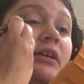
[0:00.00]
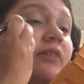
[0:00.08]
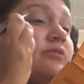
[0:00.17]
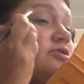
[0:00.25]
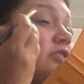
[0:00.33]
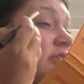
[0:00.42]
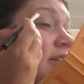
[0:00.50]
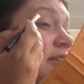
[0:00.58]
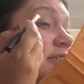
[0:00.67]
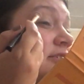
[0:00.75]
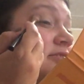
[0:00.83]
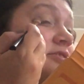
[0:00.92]
have a shade
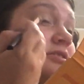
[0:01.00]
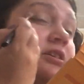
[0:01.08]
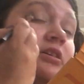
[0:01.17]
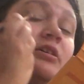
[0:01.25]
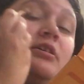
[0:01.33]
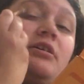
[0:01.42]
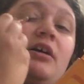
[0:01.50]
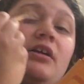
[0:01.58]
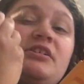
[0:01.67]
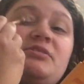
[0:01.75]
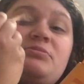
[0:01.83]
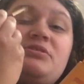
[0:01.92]
like this,
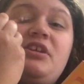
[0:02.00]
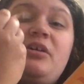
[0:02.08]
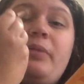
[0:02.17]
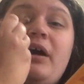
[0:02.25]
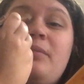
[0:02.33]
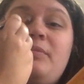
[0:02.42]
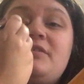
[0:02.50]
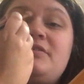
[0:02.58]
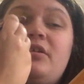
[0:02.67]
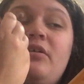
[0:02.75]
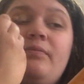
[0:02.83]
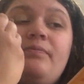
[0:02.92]
and this was nearby me,
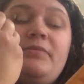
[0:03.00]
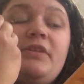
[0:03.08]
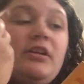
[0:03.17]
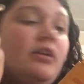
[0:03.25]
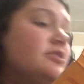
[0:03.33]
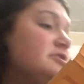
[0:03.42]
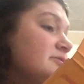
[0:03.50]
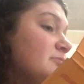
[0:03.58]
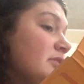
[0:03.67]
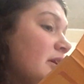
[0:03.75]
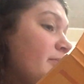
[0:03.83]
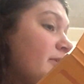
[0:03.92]
so, this is
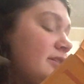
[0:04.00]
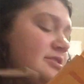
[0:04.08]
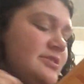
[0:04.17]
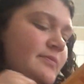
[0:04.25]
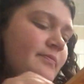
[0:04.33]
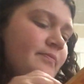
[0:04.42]
one I picked.